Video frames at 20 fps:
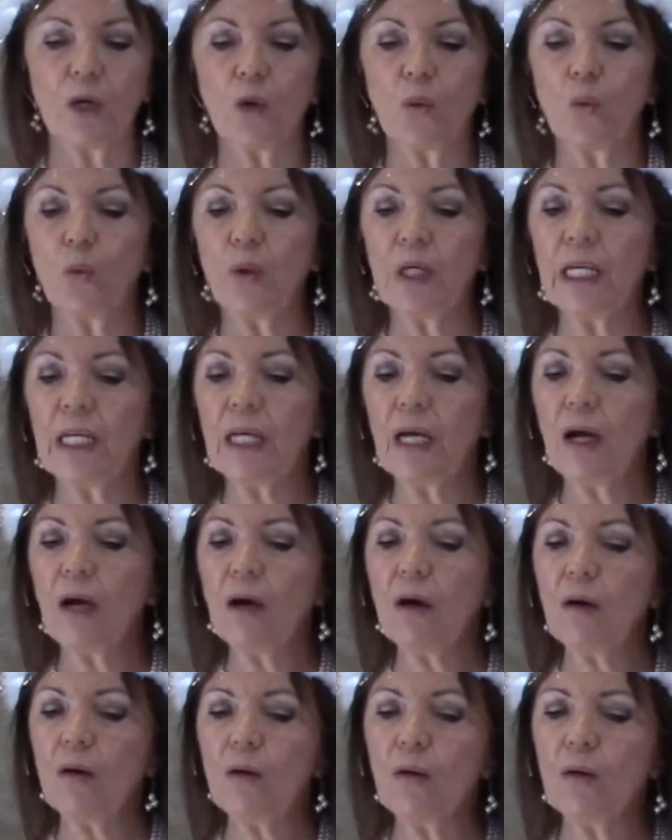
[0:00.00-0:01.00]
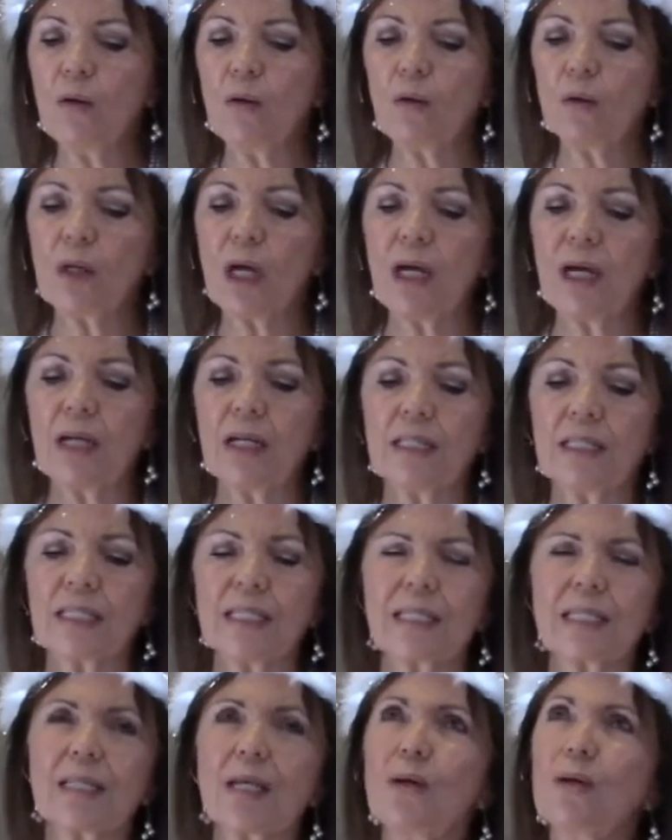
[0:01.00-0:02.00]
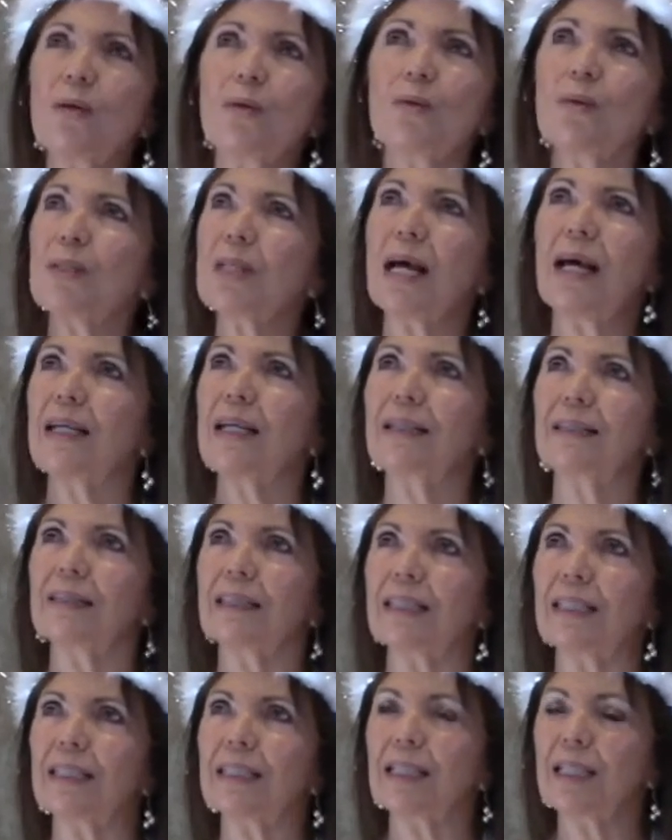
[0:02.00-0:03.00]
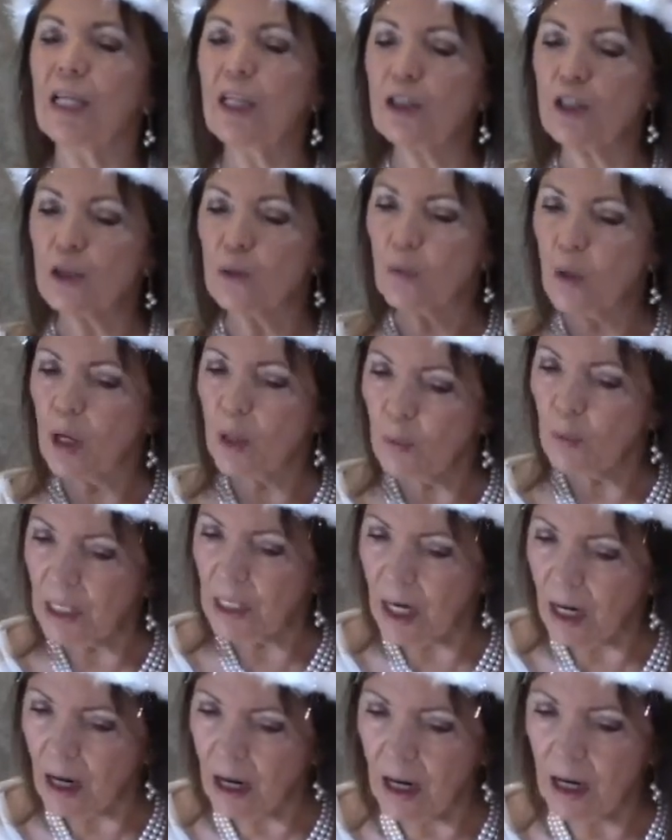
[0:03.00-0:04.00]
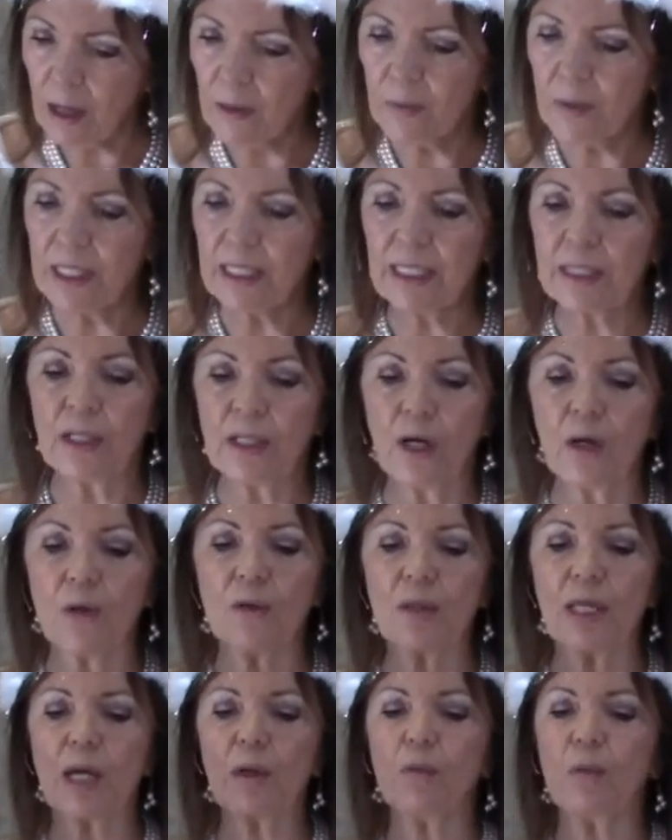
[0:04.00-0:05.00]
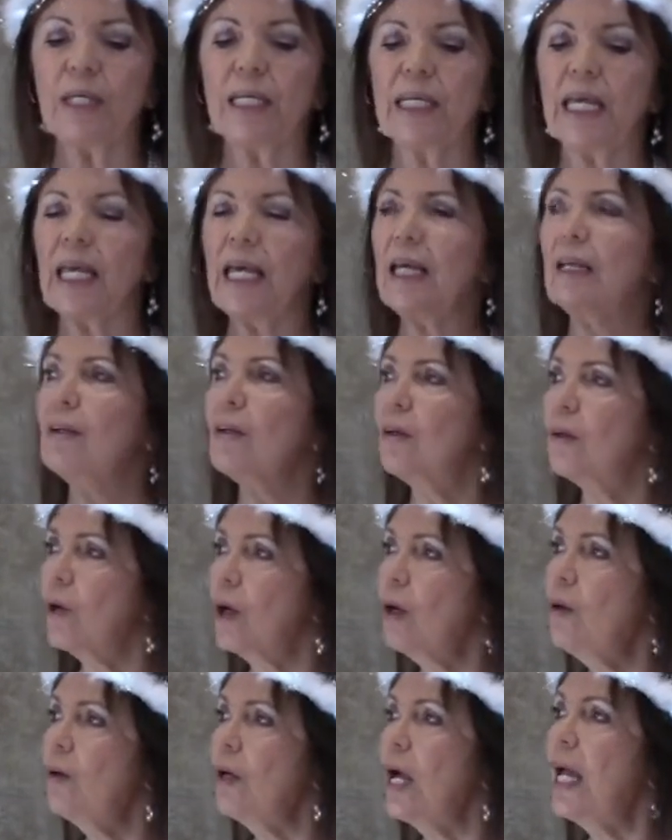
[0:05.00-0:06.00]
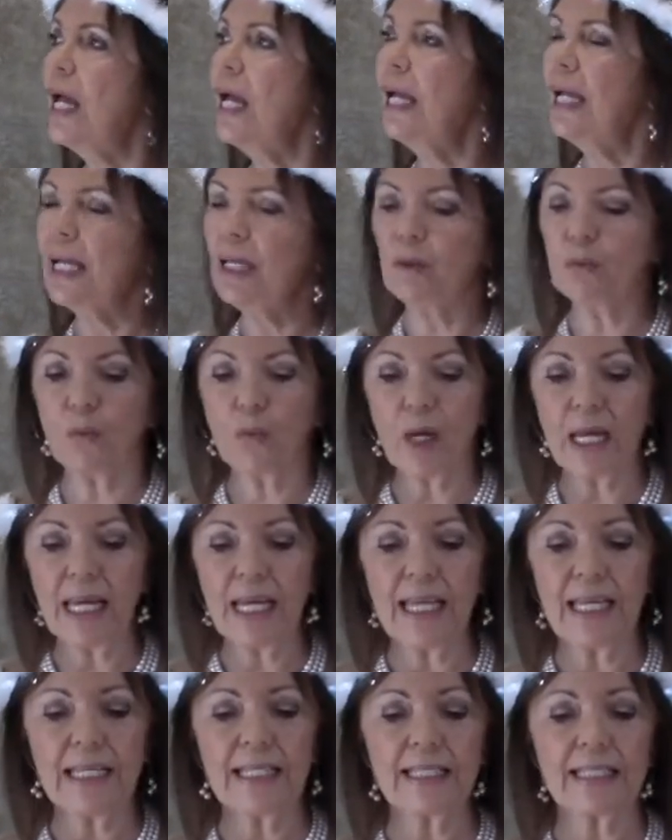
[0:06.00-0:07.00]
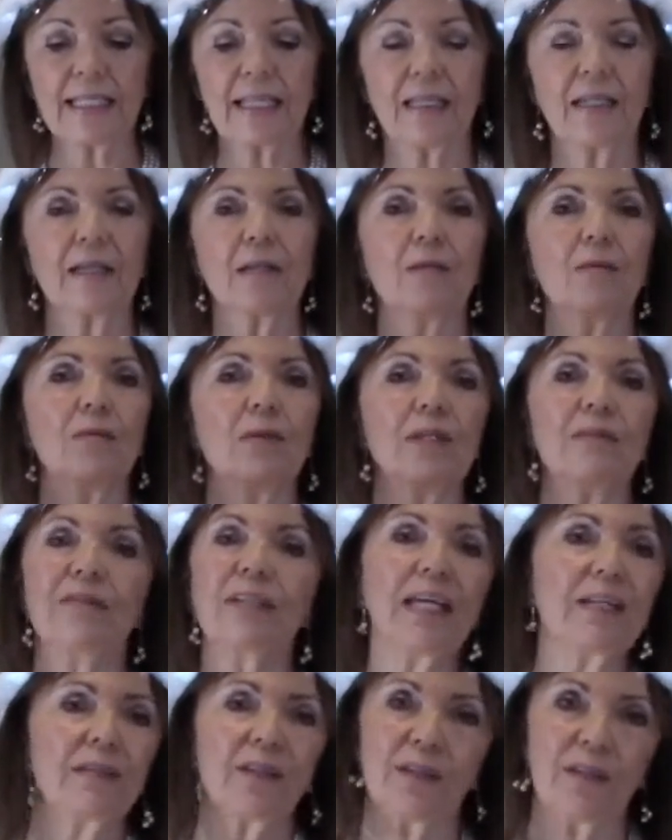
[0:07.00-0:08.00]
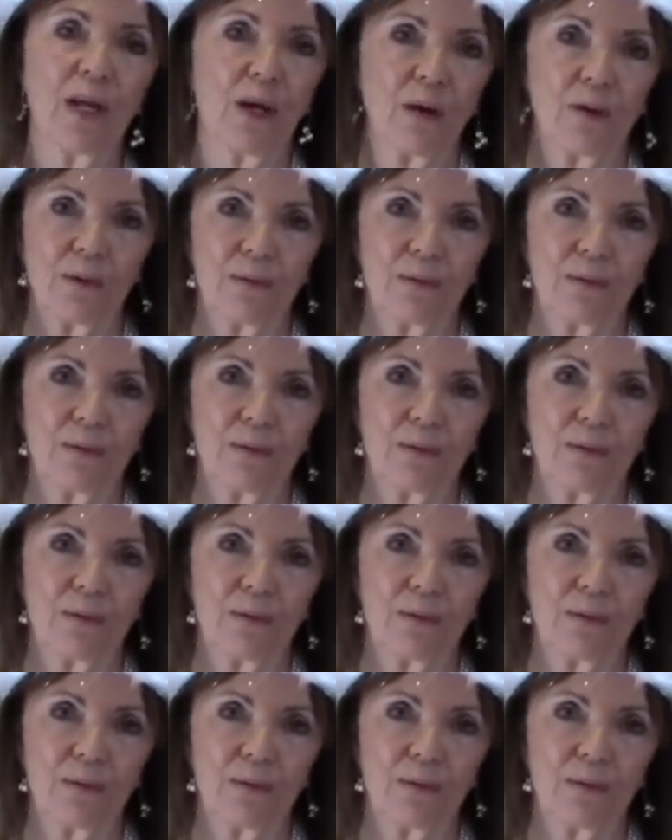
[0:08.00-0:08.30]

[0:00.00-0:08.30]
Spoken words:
We hold on so tightly to what we already know that we can't grow in ways we've yet to know.